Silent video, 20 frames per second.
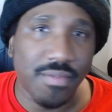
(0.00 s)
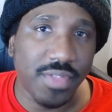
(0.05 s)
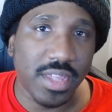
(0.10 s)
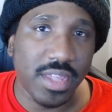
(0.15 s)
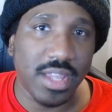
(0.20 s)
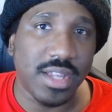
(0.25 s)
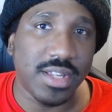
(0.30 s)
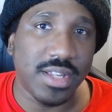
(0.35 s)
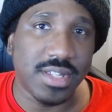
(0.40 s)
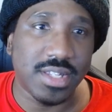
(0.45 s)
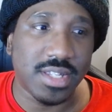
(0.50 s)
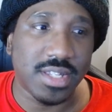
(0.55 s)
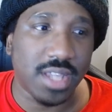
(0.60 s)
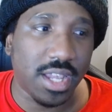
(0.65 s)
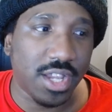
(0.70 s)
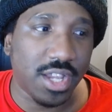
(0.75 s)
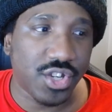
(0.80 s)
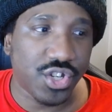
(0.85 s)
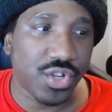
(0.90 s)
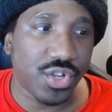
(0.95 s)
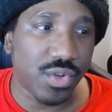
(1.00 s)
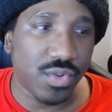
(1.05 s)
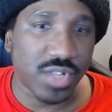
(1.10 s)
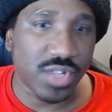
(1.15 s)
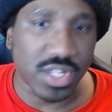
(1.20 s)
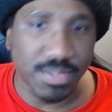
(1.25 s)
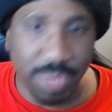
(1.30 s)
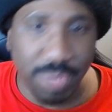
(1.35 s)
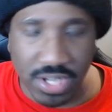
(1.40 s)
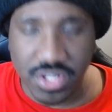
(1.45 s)
these
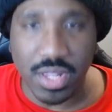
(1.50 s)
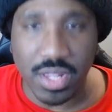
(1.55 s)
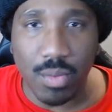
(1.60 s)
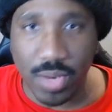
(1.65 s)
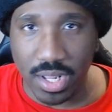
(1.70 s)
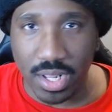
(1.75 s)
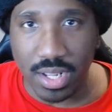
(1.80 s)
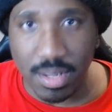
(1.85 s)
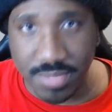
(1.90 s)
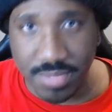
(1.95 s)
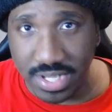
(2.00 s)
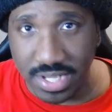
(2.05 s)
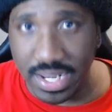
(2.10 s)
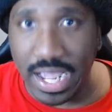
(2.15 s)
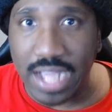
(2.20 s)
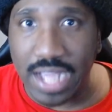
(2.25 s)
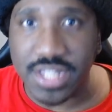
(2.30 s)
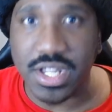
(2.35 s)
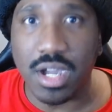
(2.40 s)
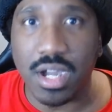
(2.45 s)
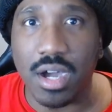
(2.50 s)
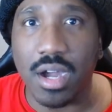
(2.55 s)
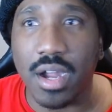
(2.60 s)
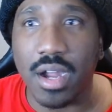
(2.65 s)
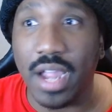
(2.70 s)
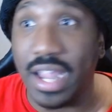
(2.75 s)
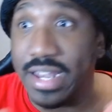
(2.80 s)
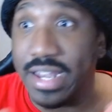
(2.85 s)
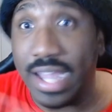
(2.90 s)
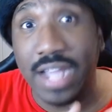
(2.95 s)
issues, especially when it comes to
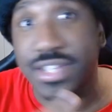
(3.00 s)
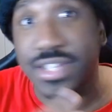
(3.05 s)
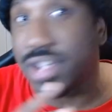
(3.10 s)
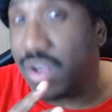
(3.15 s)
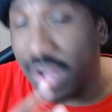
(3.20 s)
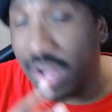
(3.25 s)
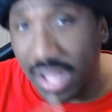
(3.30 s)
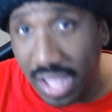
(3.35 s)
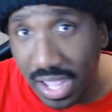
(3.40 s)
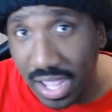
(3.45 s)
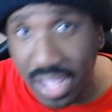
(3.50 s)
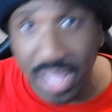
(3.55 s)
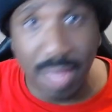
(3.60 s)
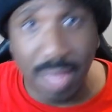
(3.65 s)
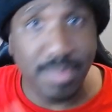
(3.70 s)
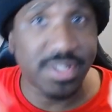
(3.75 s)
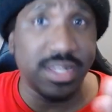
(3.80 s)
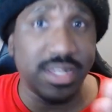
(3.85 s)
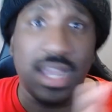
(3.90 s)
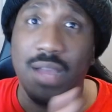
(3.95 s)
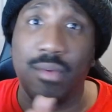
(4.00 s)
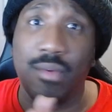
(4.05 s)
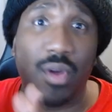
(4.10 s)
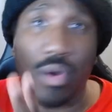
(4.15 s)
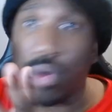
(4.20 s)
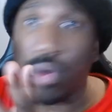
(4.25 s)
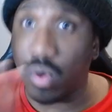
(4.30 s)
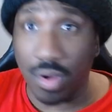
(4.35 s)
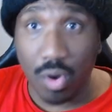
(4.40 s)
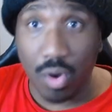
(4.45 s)
NASCAR and NASCAR games,
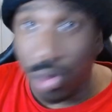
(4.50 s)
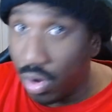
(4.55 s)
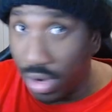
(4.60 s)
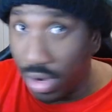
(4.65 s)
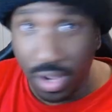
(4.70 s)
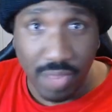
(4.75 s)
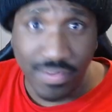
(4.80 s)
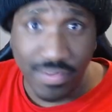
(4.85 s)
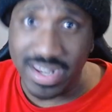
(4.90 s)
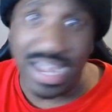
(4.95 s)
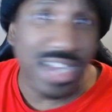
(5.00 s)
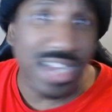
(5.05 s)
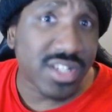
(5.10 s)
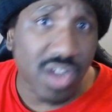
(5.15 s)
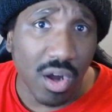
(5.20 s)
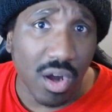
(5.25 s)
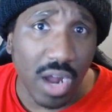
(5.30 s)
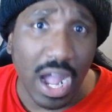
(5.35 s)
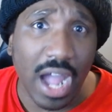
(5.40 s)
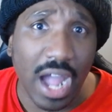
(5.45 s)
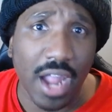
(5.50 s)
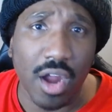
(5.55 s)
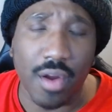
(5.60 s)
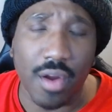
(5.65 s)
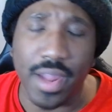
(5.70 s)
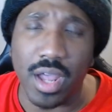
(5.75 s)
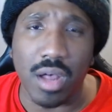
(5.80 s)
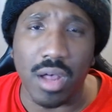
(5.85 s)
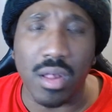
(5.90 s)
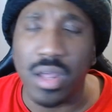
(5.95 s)
or, or even NASCAR
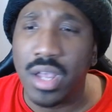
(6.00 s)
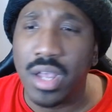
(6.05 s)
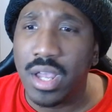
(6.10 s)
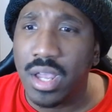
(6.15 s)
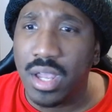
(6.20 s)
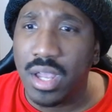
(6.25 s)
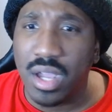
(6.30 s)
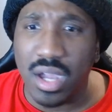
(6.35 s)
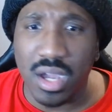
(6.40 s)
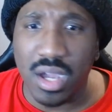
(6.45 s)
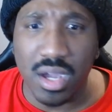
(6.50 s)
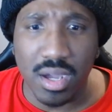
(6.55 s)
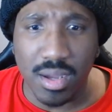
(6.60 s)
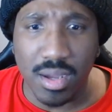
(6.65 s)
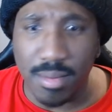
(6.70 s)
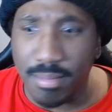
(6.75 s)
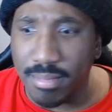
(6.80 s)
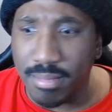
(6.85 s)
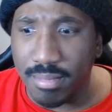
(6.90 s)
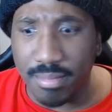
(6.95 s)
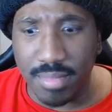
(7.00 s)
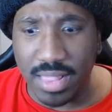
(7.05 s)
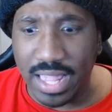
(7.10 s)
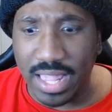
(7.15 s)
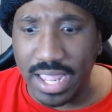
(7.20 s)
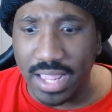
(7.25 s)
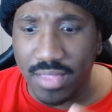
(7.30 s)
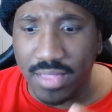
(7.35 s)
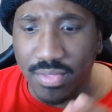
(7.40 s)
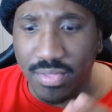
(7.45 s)
IRL, um,
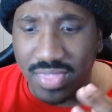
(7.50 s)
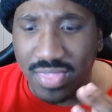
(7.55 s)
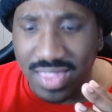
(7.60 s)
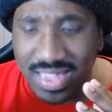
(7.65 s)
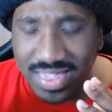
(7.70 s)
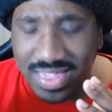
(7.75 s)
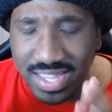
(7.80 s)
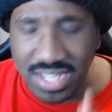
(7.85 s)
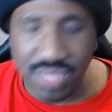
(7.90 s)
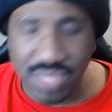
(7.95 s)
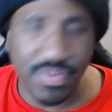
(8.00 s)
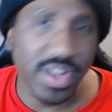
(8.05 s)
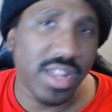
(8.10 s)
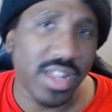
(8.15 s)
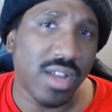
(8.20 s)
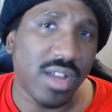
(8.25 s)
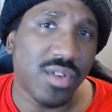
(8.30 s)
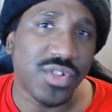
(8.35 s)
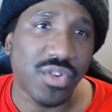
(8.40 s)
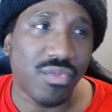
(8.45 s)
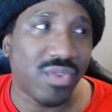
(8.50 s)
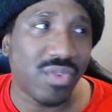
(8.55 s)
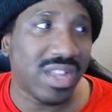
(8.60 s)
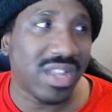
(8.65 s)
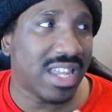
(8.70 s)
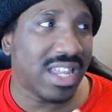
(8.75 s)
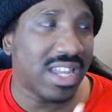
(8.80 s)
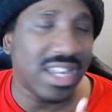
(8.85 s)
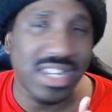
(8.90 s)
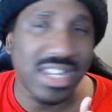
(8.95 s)
like these videos are
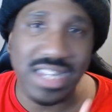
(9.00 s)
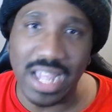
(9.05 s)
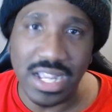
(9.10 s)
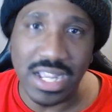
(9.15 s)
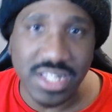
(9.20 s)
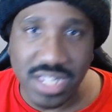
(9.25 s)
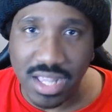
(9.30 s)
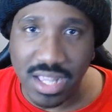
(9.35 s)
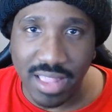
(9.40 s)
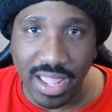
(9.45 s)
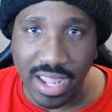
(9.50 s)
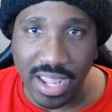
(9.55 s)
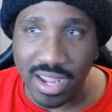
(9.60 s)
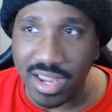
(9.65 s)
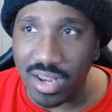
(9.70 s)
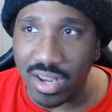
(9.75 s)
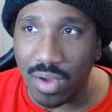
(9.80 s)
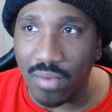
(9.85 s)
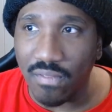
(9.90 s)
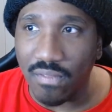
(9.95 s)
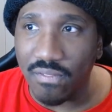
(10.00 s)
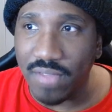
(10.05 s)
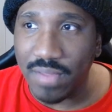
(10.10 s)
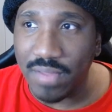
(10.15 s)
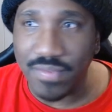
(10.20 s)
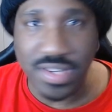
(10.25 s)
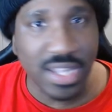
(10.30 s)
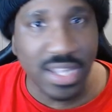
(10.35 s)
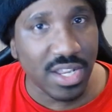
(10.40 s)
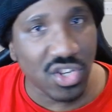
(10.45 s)
really condensed to like, you know,
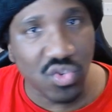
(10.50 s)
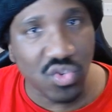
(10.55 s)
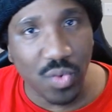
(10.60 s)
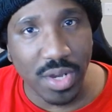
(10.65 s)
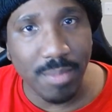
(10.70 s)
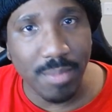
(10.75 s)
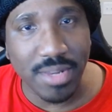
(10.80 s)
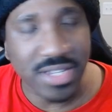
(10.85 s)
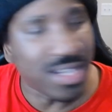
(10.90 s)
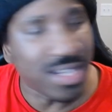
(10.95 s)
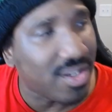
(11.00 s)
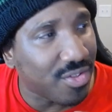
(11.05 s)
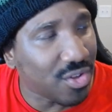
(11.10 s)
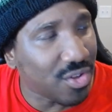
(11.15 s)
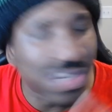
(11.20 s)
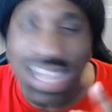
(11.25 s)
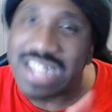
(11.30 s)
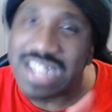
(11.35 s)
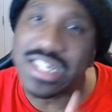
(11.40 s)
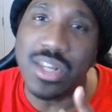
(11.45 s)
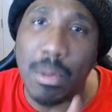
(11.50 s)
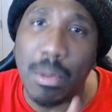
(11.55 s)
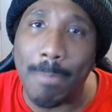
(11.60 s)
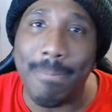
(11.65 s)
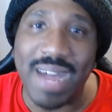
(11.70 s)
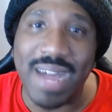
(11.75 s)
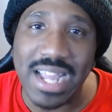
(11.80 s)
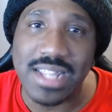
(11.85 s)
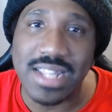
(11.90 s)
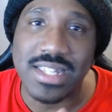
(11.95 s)
15, 20 minutes. You know, they're nice little
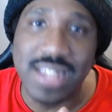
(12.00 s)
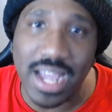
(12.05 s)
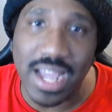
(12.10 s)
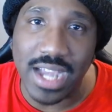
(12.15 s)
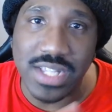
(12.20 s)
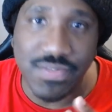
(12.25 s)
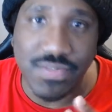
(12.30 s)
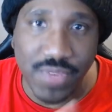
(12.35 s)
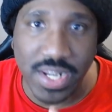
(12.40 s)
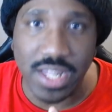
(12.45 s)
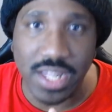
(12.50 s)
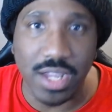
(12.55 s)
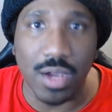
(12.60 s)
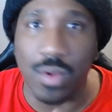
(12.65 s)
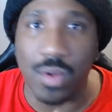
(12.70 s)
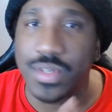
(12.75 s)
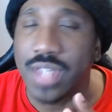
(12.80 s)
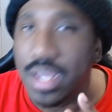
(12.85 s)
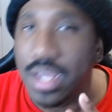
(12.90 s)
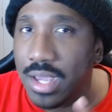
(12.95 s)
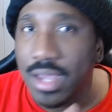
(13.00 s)
bite sized videos.